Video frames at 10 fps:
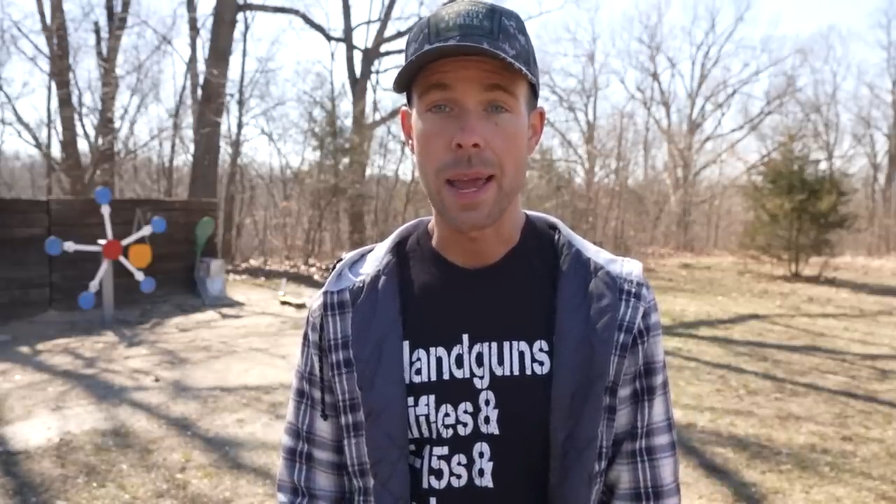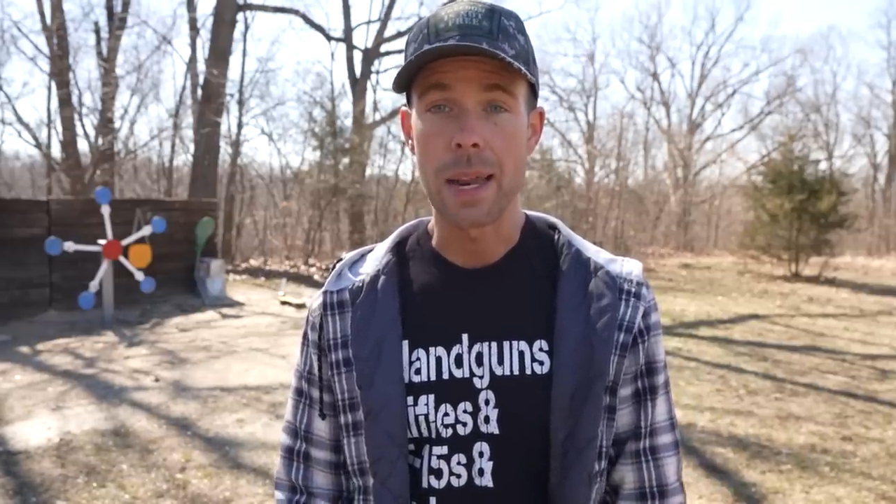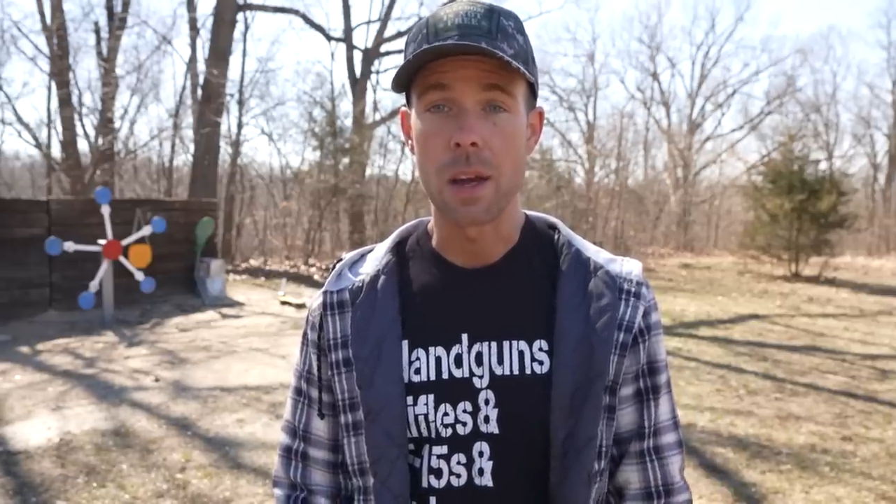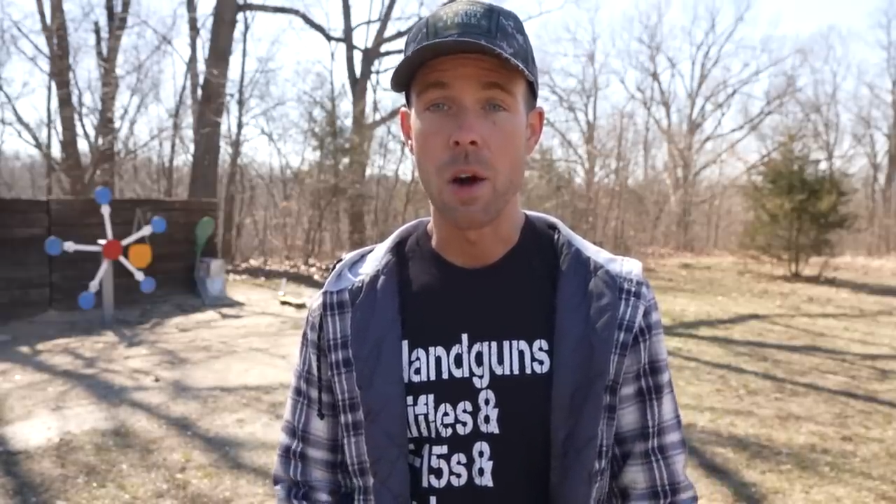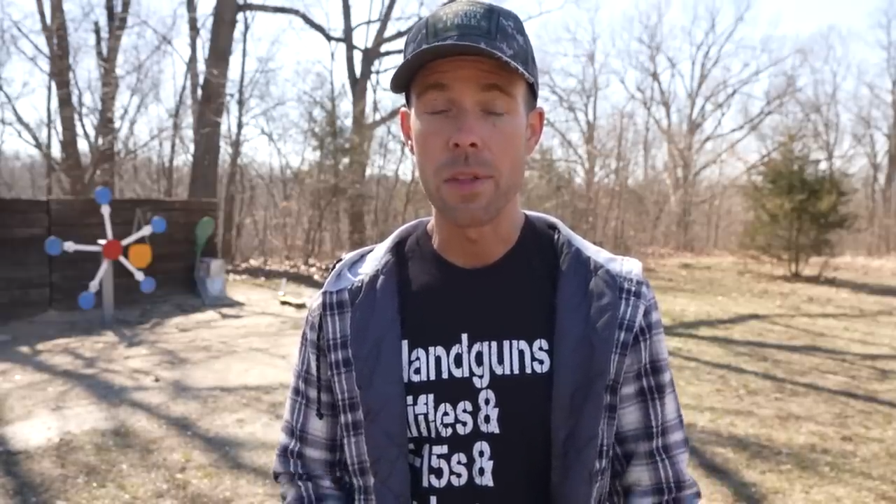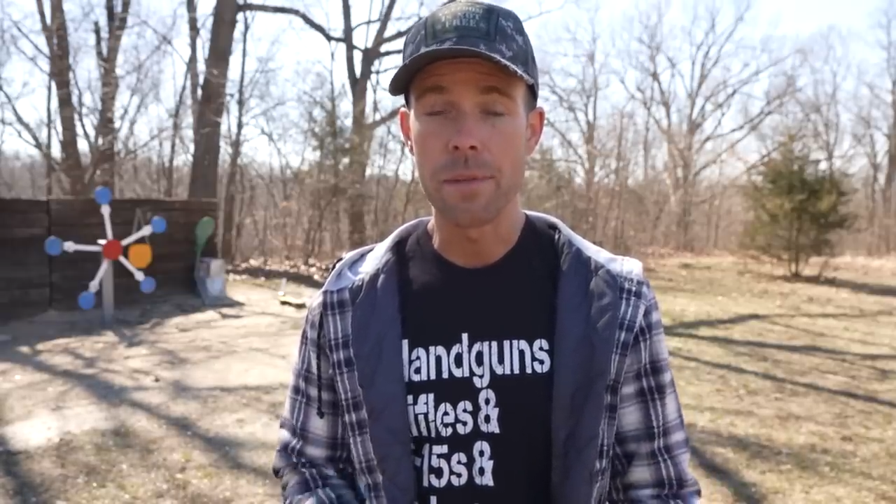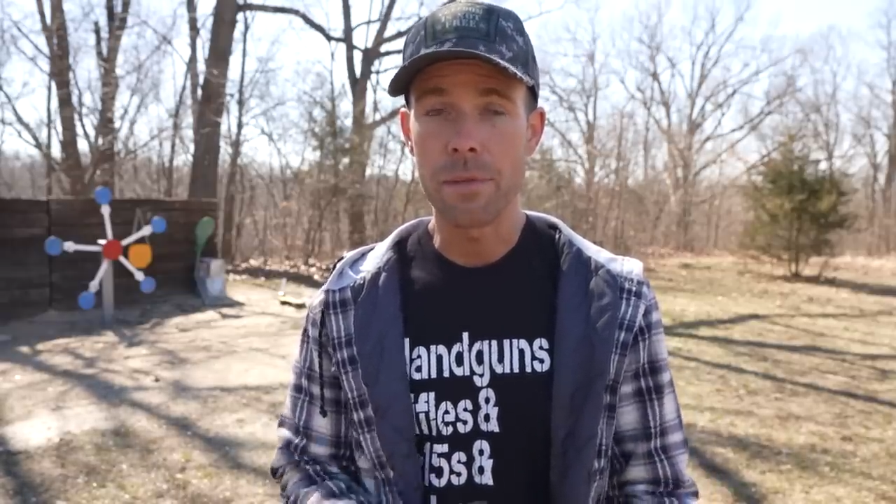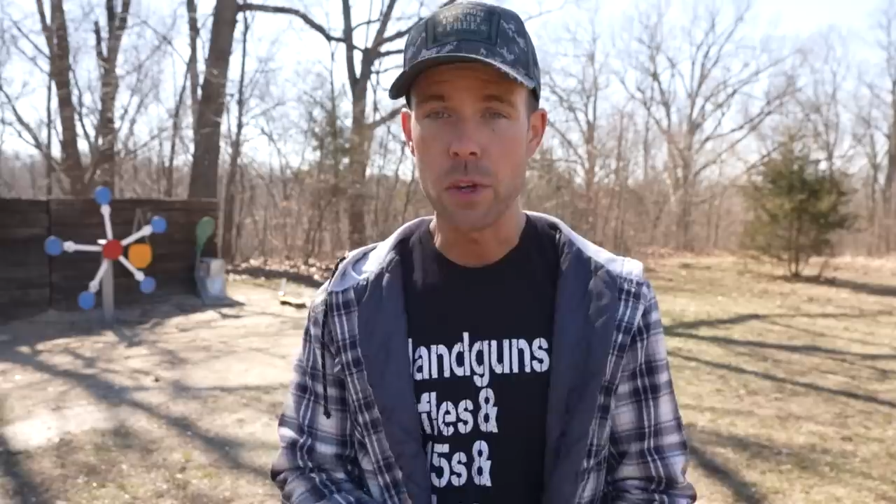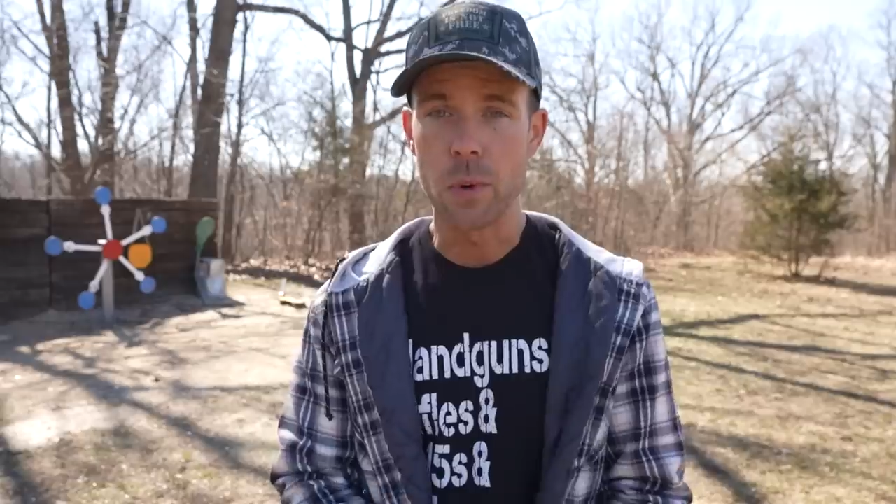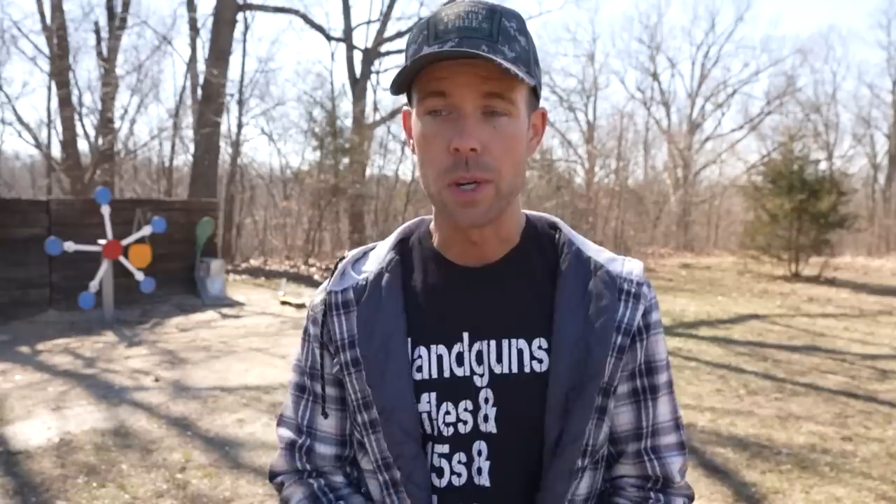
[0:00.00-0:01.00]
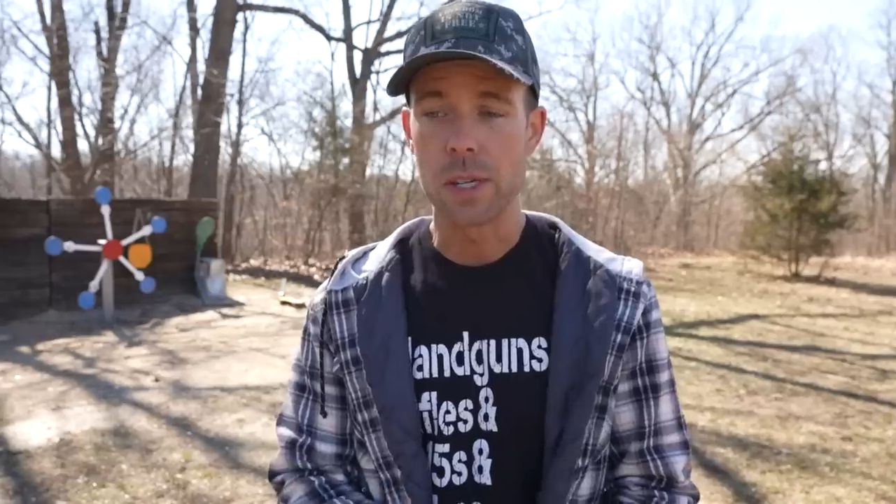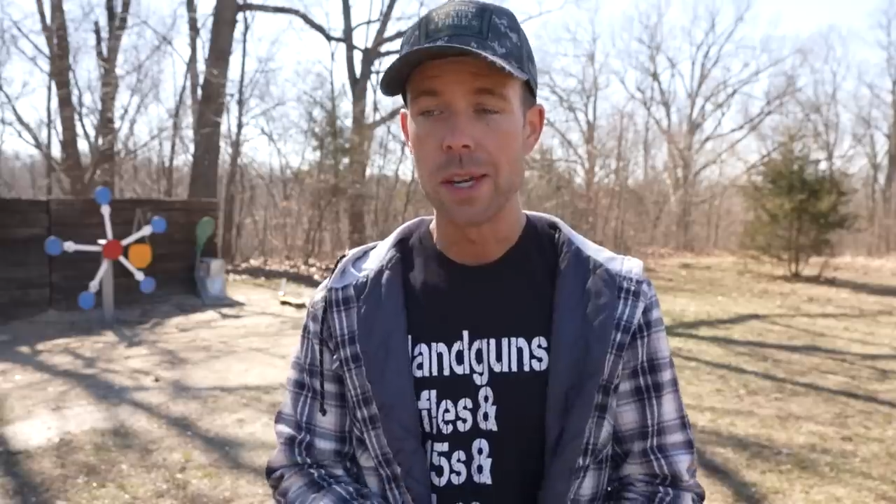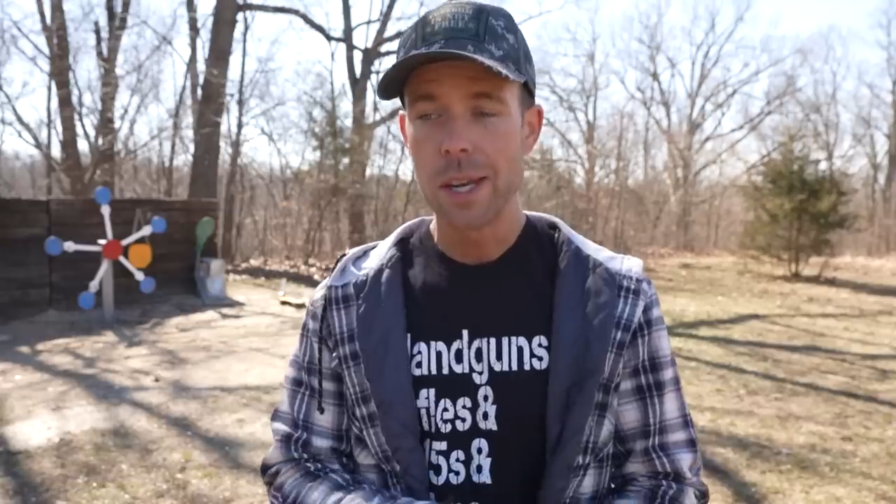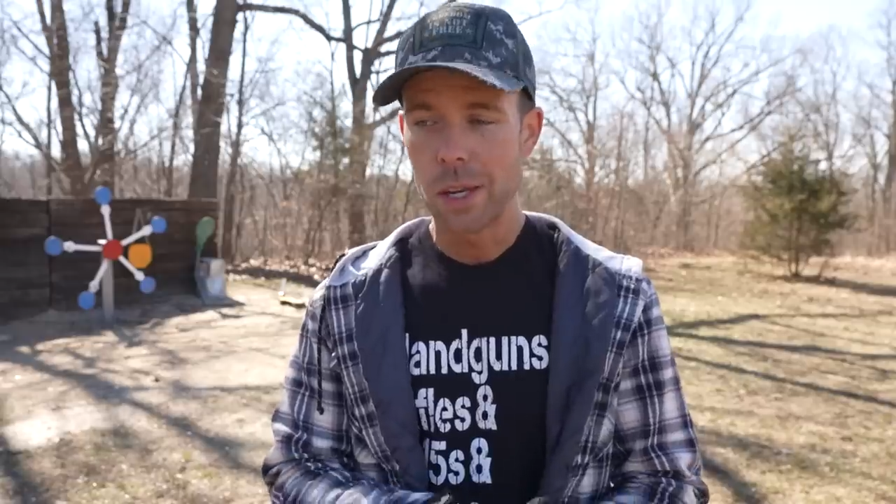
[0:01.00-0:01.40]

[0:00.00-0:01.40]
and all the viewers